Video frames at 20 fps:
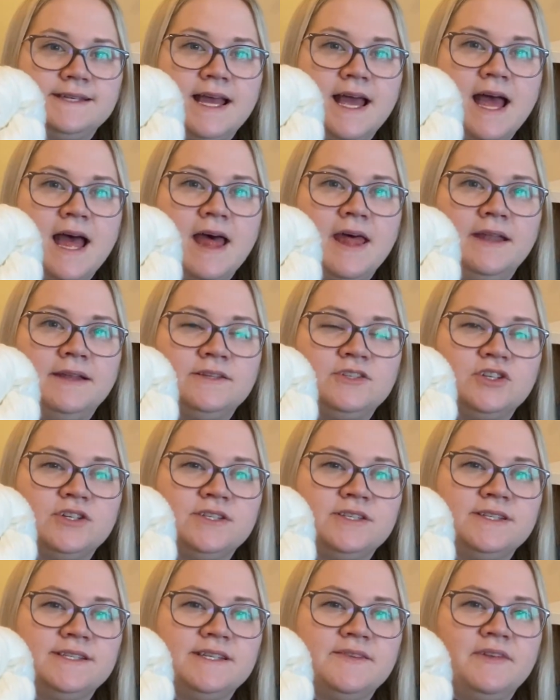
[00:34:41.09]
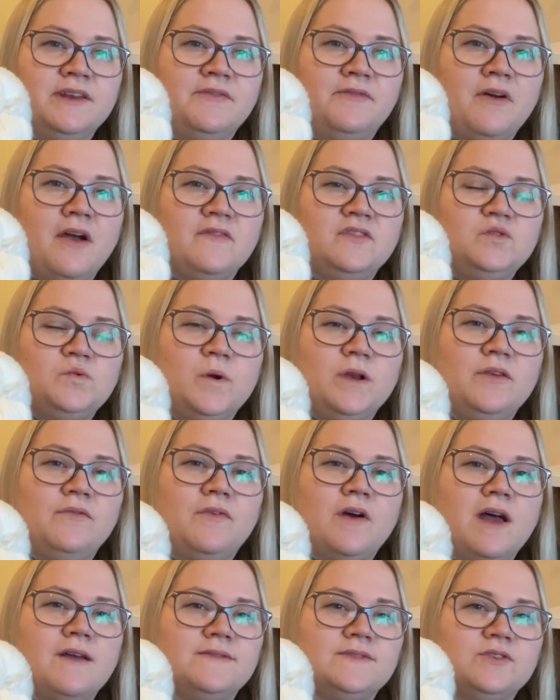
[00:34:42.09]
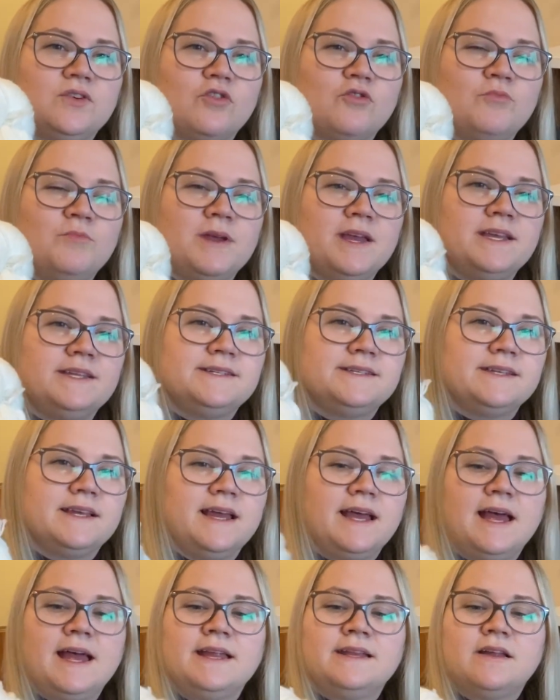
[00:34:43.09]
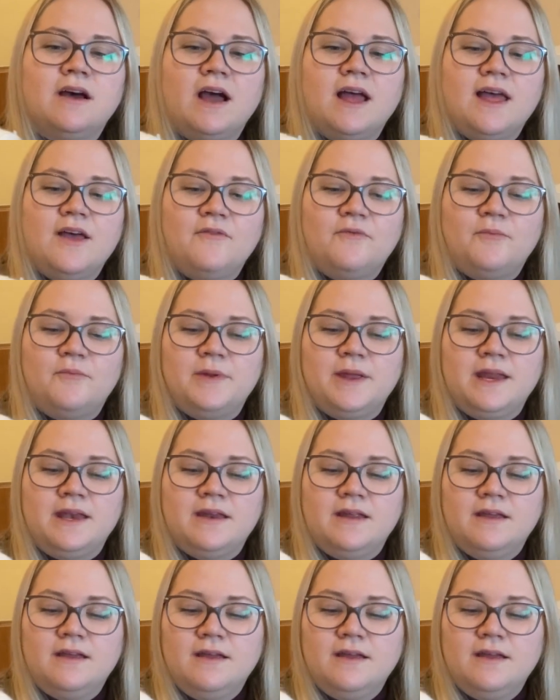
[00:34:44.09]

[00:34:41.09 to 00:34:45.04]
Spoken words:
and just the 75/25 sock base, and I have been